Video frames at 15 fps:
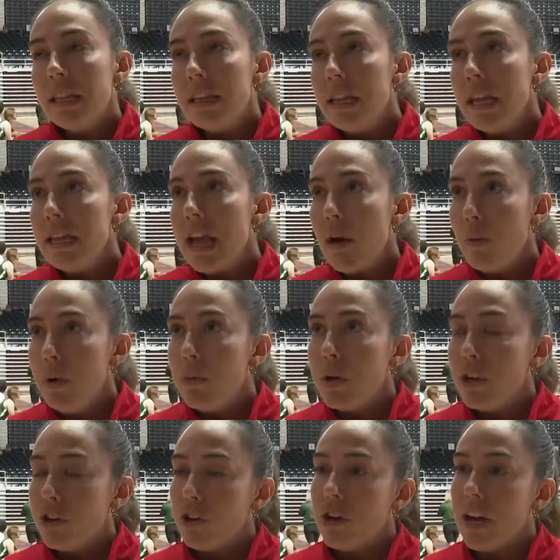The thing that we
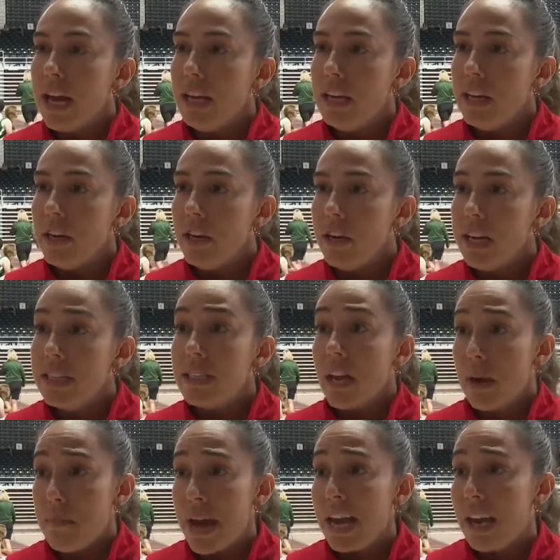want to create here is
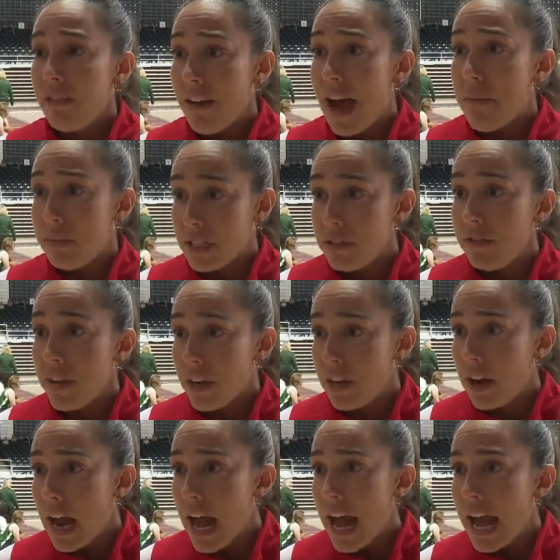a competitive
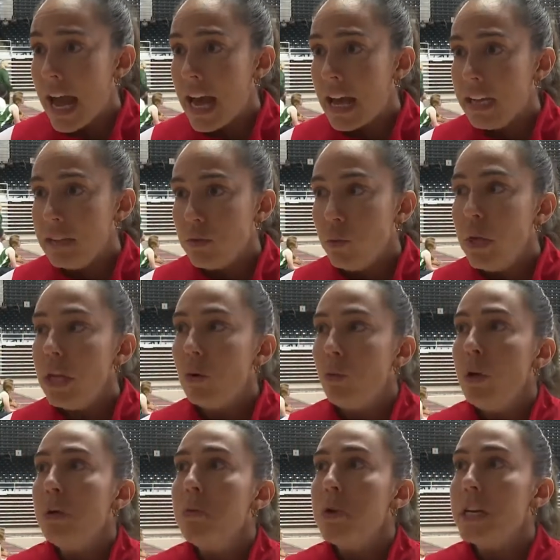atmosphere. And we,
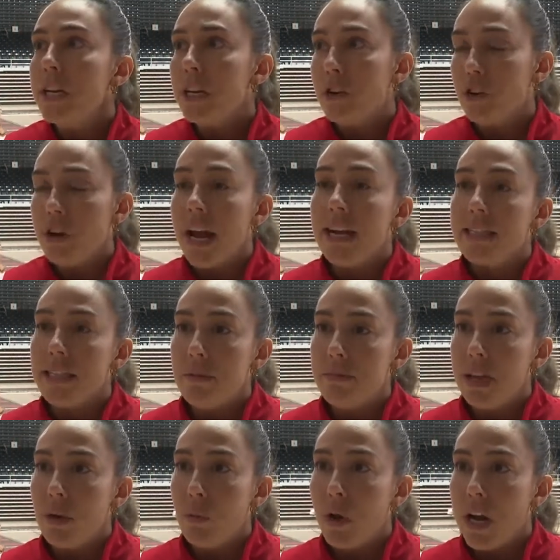we want to create
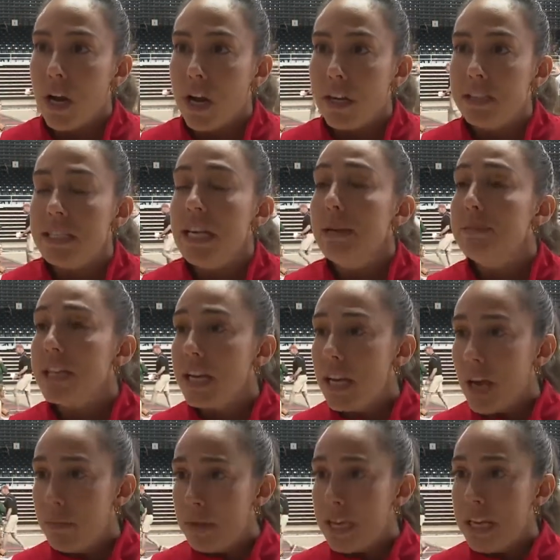something where teams can come in